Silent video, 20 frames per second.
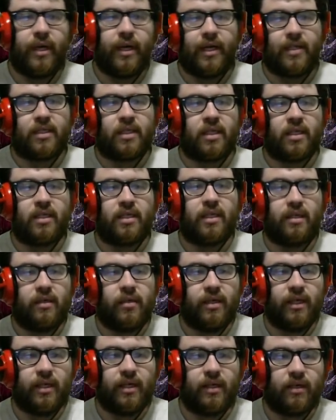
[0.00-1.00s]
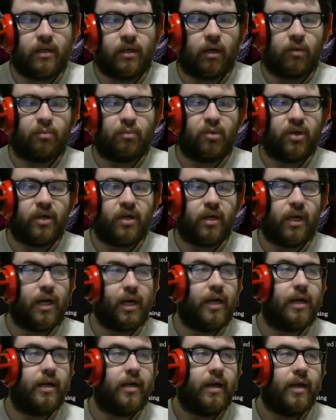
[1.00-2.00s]
As you can tell here, I'll put it
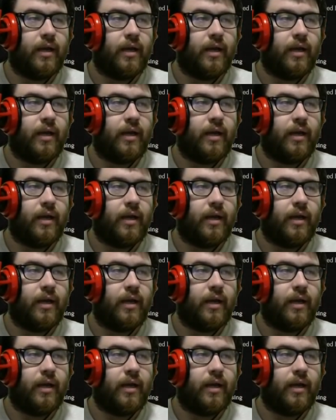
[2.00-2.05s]
on.